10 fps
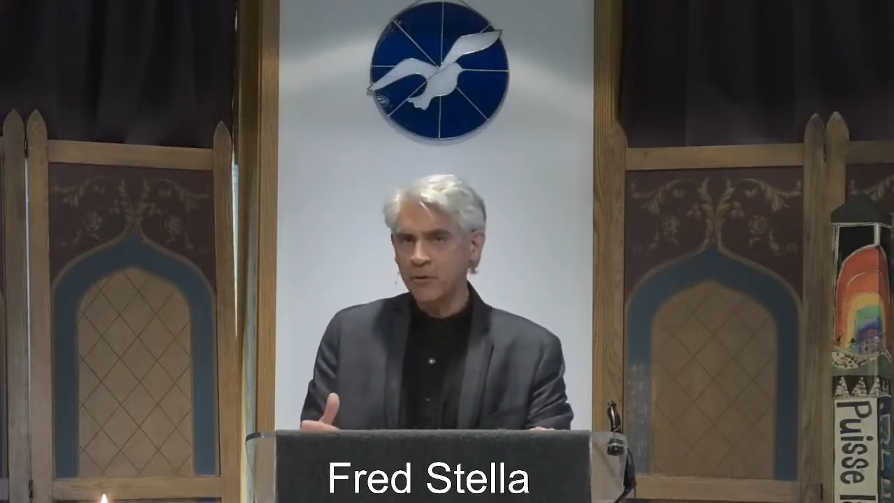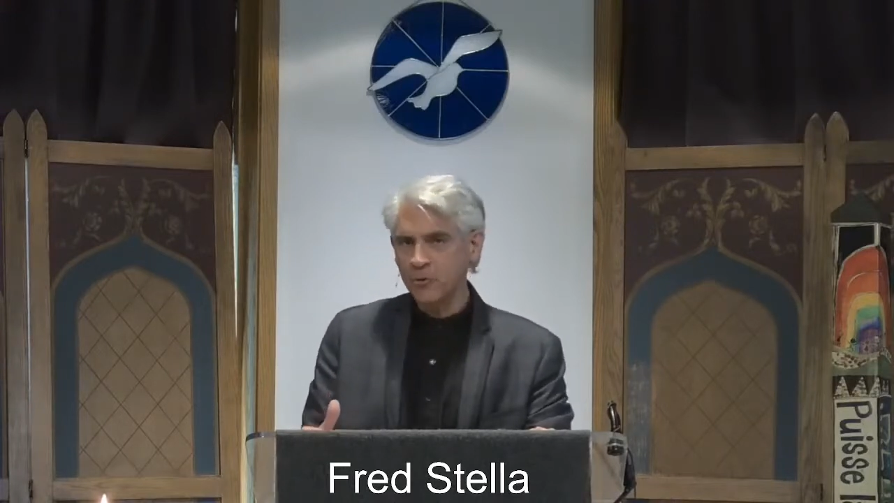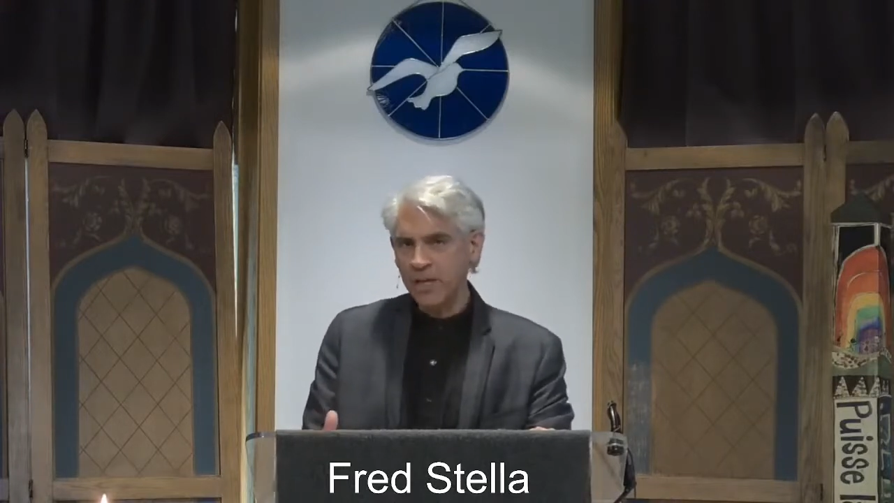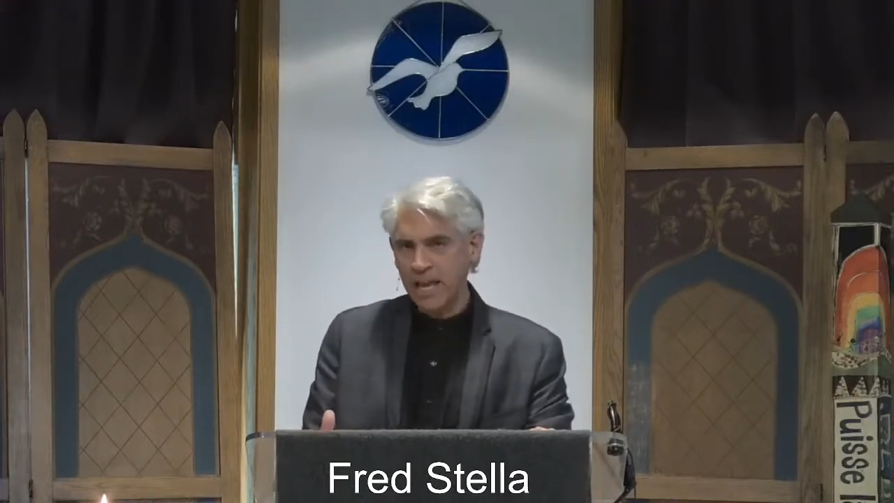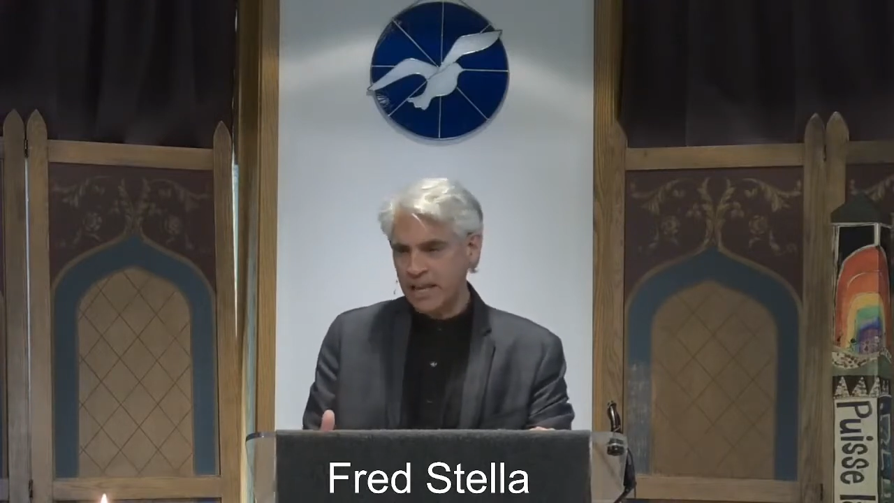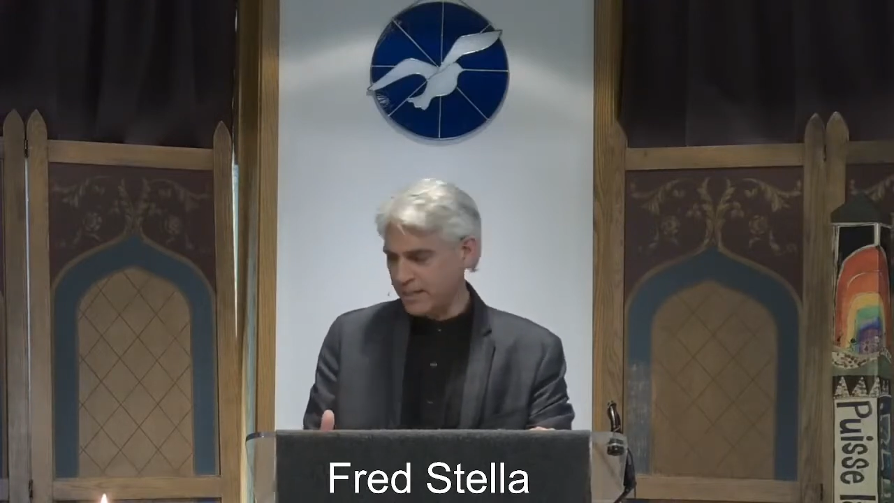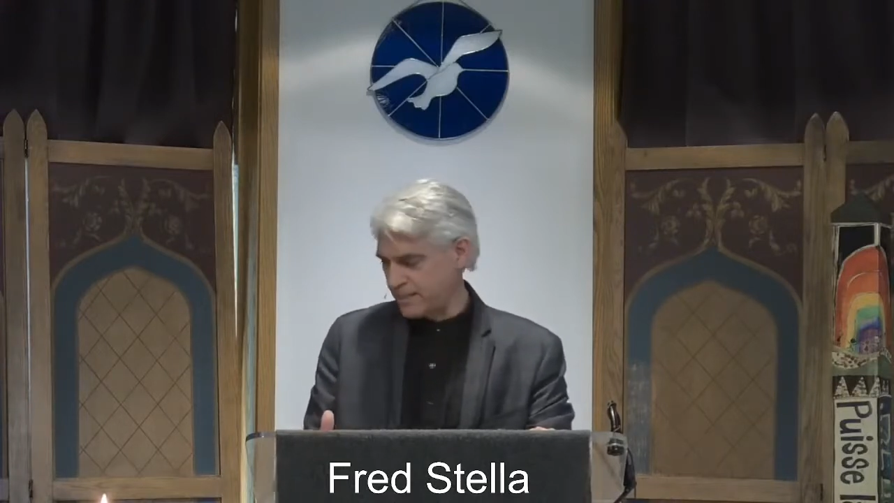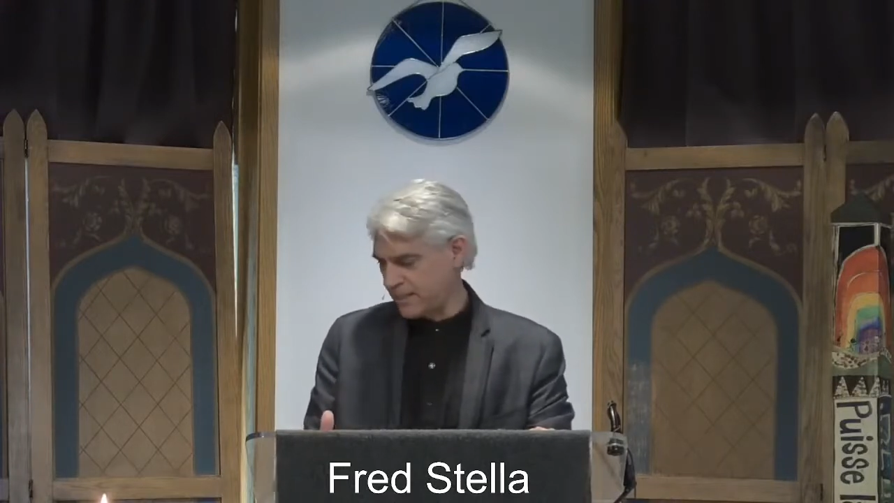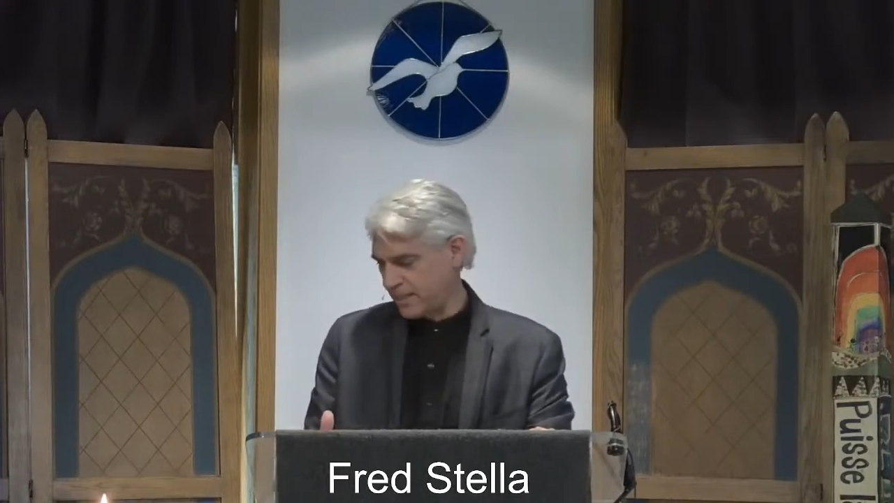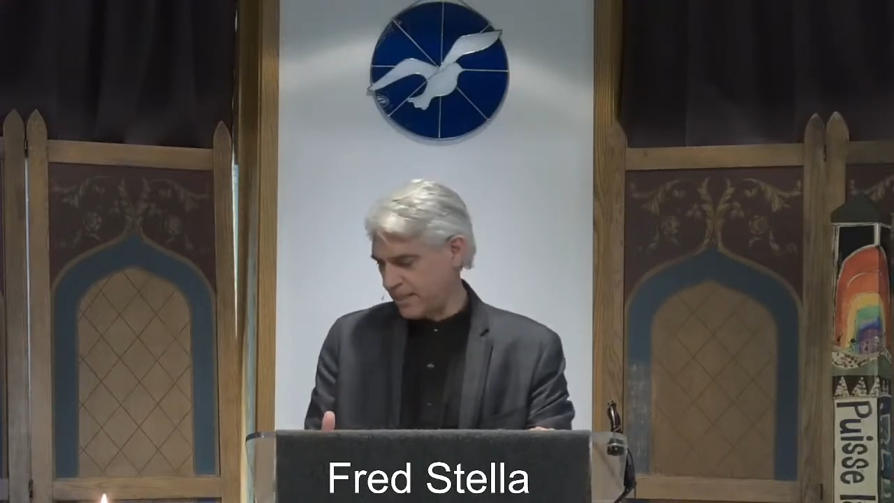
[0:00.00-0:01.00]
in
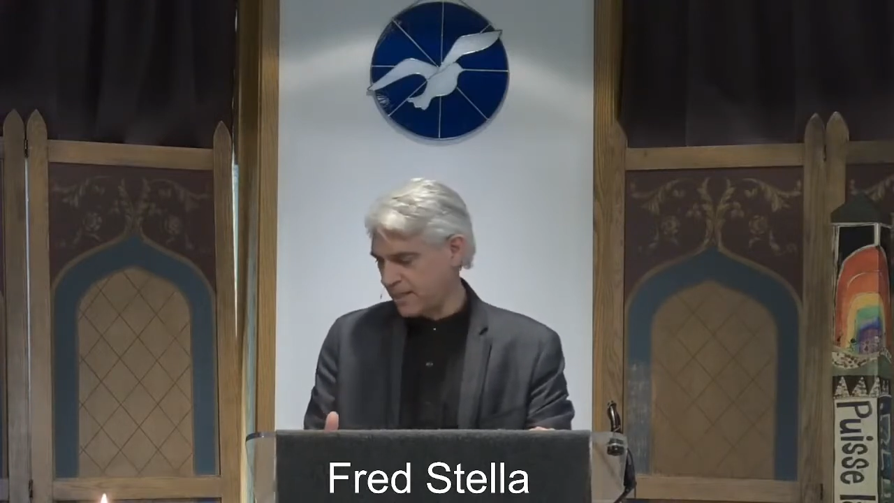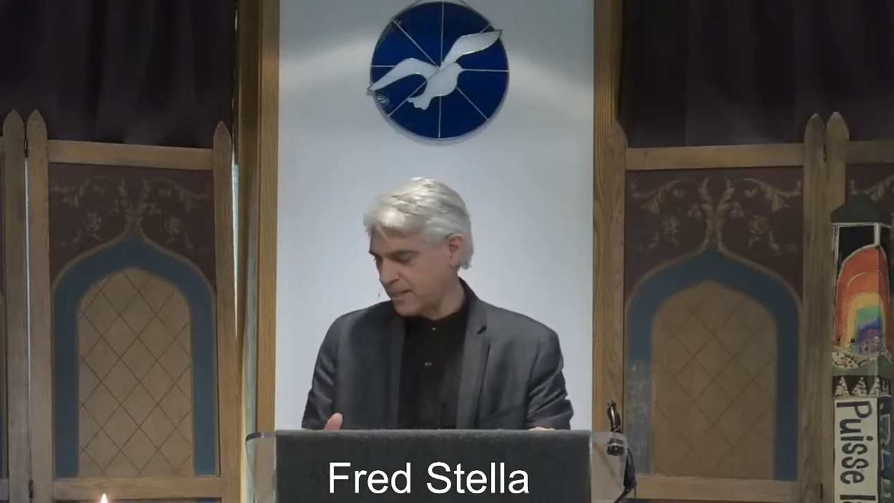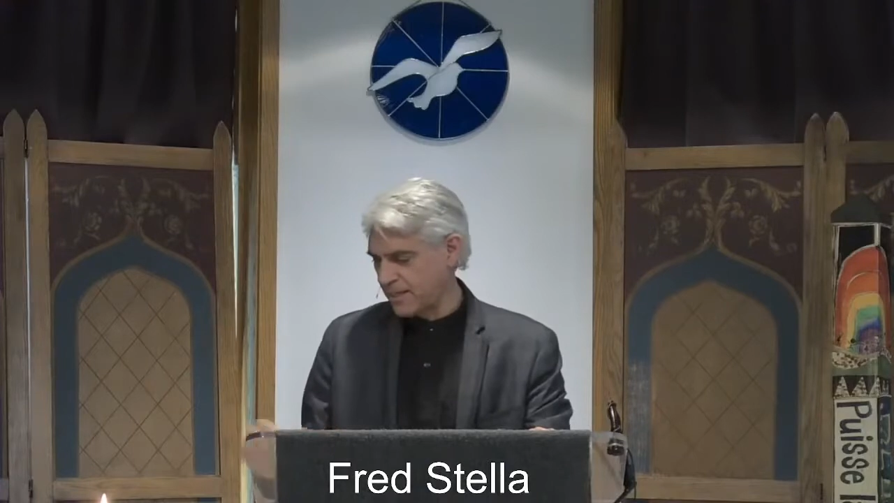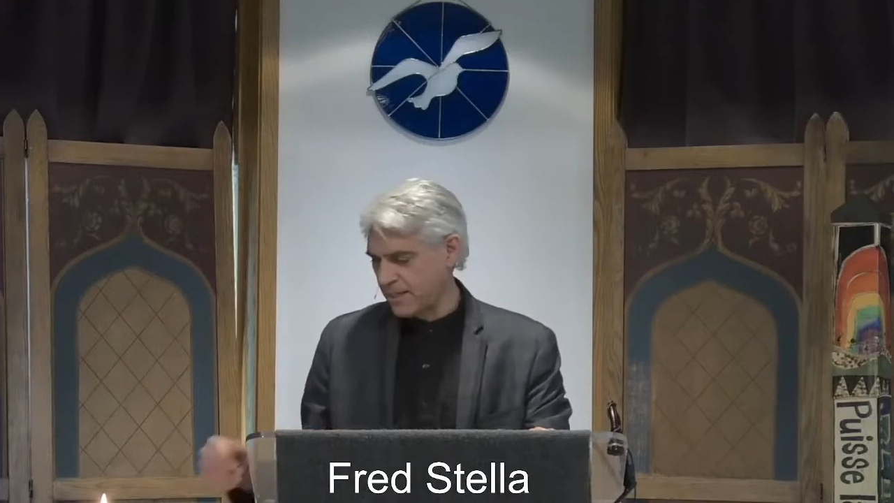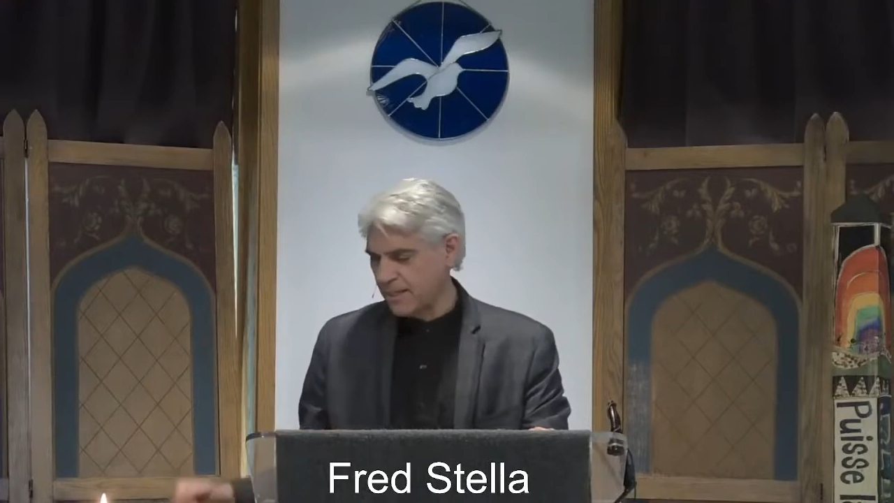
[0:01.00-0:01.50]
reality,